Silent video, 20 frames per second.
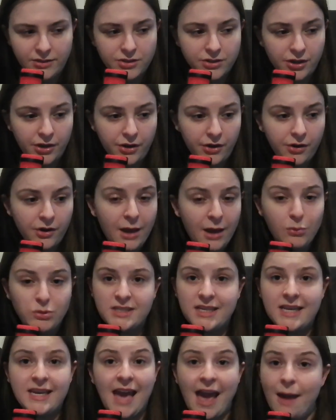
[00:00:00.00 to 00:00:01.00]
So it
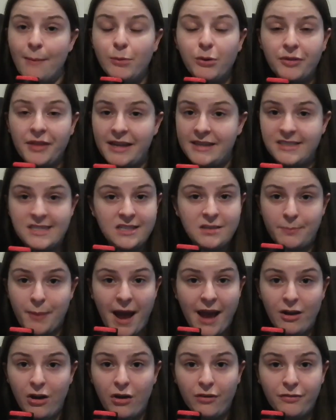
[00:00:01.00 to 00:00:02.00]
was a gamble that didn't
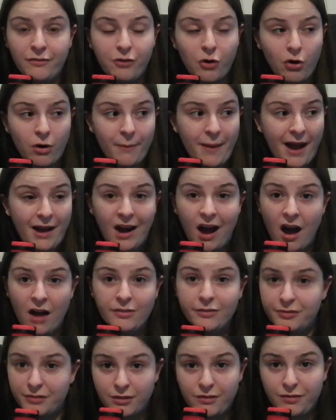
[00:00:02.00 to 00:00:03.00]
pay off for about
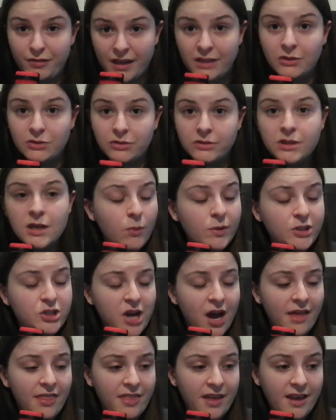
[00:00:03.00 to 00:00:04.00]
half of the field, which
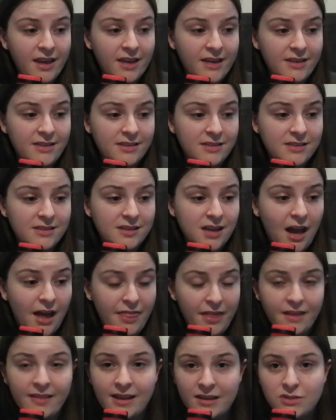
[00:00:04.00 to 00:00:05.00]
I think
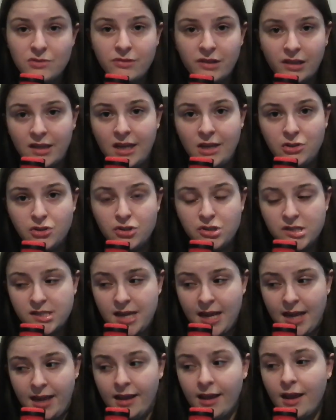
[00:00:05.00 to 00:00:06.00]
that's really
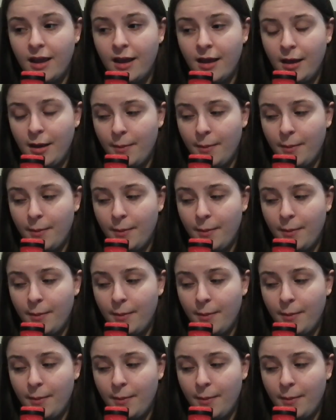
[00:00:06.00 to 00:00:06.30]
interesting.